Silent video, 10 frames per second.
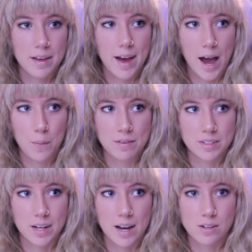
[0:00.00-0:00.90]

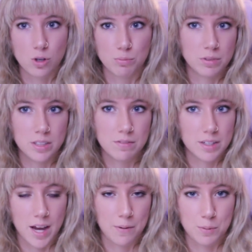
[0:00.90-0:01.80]
However, I don't believe the
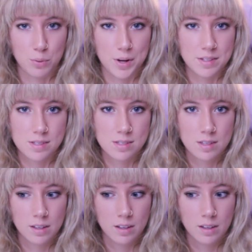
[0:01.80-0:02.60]
counterpoints